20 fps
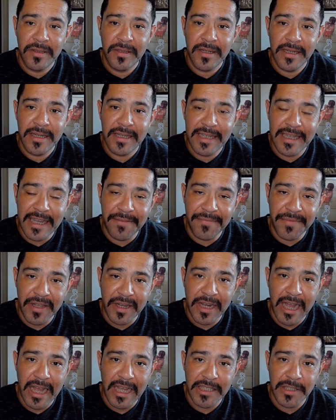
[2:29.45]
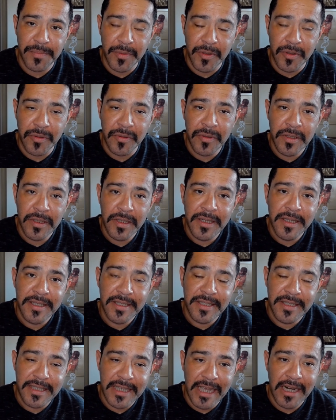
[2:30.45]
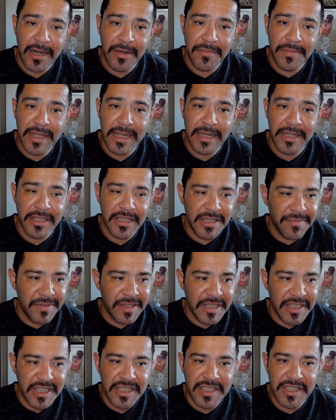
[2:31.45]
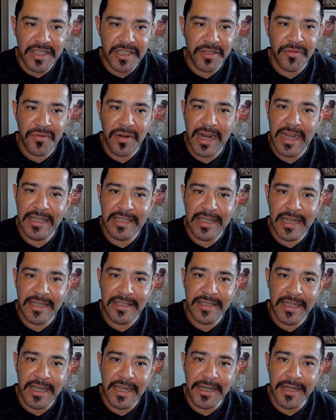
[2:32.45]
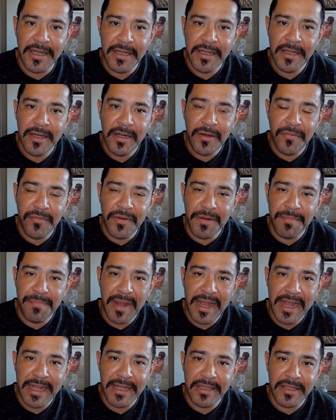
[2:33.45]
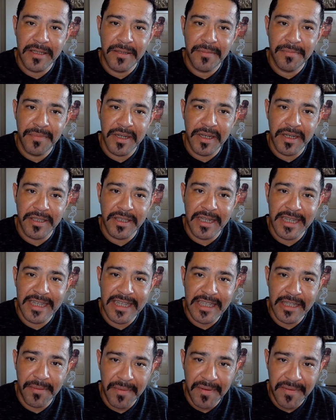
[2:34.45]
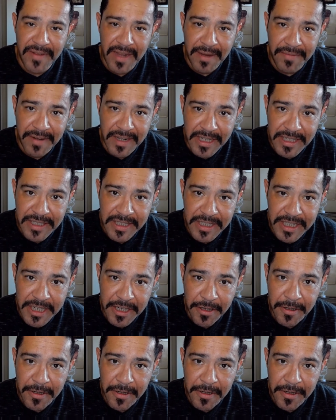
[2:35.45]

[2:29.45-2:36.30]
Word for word: give the gospel, tell them that even Jesus Christ has said, Repent because the kingdom of heaven is near.